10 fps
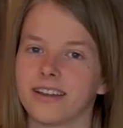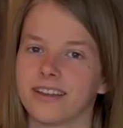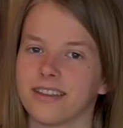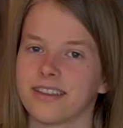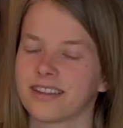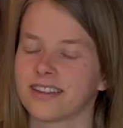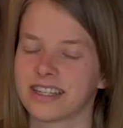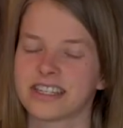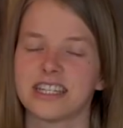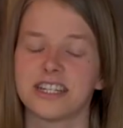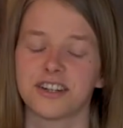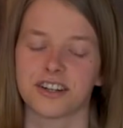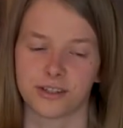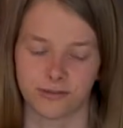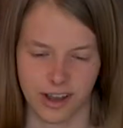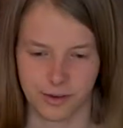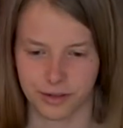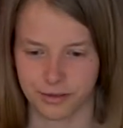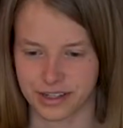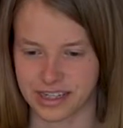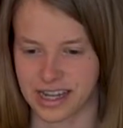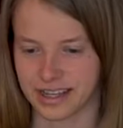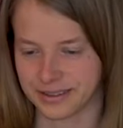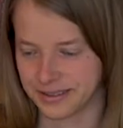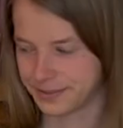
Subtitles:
This t-shirt is very fitting.